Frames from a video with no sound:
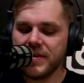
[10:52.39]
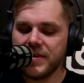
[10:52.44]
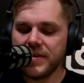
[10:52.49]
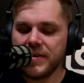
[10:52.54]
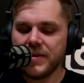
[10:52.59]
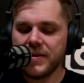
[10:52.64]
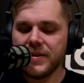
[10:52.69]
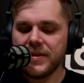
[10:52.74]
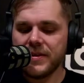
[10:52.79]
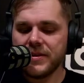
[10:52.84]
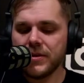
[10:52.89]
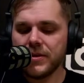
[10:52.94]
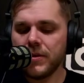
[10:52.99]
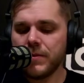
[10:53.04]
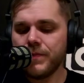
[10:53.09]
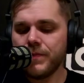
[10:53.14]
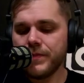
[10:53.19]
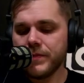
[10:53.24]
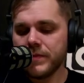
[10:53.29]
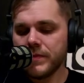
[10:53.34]
So
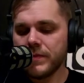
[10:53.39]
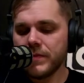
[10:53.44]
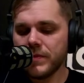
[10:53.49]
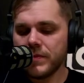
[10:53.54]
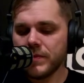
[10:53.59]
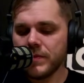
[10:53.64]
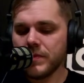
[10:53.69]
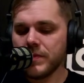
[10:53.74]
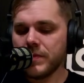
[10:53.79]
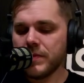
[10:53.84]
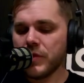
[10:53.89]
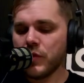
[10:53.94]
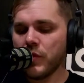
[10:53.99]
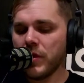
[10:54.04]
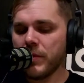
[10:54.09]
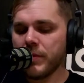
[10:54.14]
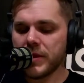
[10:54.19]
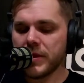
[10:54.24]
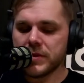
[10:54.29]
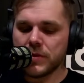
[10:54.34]
3
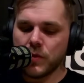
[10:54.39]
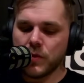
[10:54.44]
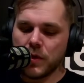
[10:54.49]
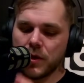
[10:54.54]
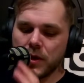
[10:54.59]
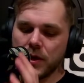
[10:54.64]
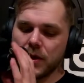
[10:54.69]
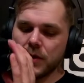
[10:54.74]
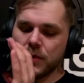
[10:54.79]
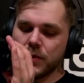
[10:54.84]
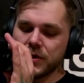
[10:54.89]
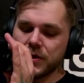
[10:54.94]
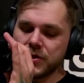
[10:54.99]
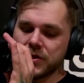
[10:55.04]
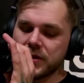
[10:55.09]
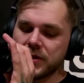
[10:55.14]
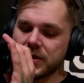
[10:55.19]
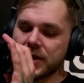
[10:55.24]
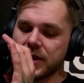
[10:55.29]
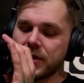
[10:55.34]
months away, which
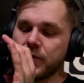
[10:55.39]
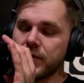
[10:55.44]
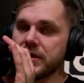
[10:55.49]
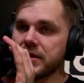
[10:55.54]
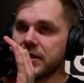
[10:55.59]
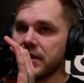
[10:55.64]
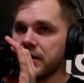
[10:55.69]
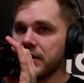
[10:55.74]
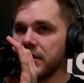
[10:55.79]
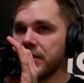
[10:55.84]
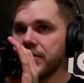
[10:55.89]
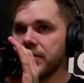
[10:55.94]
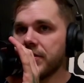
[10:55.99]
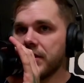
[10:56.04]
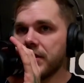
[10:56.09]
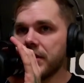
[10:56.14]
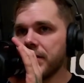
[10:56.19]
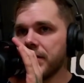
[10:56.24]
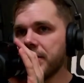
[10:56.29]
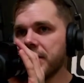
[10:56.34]
is like we said the other
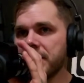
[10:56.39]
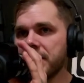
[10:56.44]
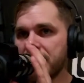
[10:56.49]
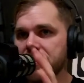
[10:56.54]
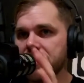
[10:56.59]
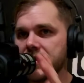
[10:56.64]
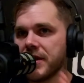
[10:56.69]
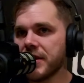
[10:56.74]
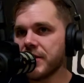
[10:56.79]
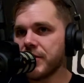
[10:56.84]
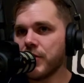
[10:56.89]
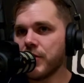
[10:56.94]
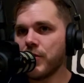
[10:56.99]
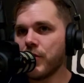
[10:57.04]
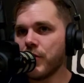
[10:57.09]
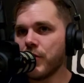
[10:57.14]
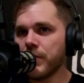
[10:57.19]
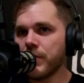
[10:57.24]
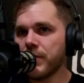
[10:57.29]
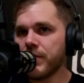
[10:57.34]
day, man, that's like the
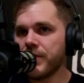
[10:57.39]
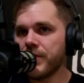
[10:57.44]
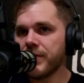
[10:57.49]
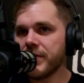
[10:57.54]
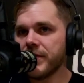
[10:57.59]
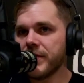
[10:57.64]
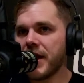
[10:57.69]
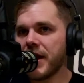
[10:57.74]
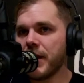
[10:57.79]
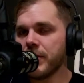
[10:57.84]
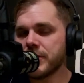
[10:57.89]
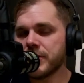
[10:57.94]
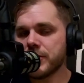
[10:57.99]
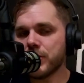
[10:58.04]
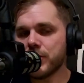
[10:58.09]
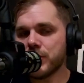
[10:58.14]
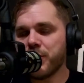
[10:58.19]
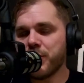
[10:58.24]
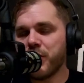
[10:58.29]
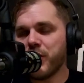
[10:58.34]
norm. I was so
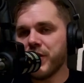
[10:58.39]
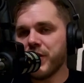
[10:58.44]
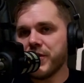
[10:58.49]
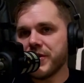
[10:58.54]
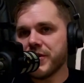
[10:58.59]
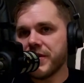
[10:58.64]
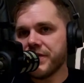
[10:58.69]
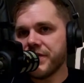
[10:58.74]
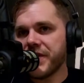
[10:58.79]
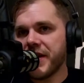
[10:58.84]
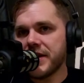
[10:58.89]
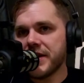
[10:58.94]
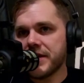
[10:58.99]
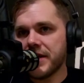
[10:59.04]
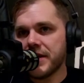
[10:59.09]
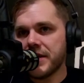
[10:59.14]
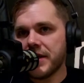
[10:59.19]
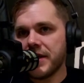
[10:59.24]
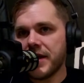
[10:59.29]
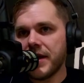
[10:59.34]
spoiled on fights getting
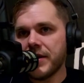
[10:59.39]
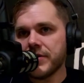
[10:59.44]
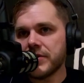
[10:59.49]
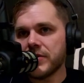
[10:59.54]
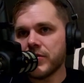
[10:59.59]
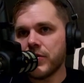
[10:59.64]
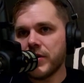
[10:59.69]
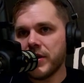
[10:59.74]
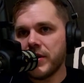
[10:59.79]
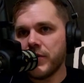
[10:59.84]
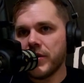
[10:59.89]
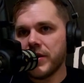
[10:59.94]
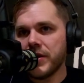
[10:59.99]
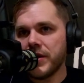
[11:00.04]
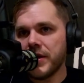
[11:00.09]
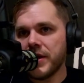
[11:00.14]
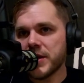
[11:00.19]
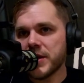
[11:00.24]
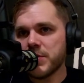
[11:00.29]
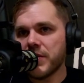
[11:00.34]
announced 21
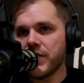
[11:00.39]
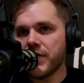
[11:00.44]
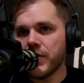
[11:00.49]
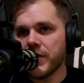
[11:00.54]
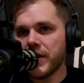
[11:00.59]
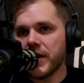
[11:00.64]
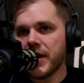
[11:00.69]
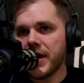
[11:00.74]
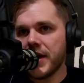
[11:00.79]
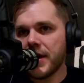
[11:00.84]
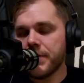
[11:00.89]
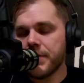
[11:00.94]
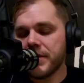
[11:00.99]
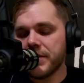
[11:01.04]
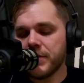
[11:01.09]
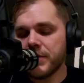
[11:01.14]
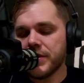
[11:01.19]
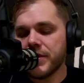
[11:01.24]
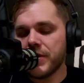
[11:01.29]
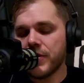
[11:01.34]
days before they happen,
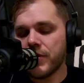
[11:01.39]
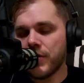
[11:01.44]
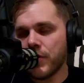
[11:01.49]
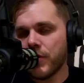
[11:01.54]
but the norm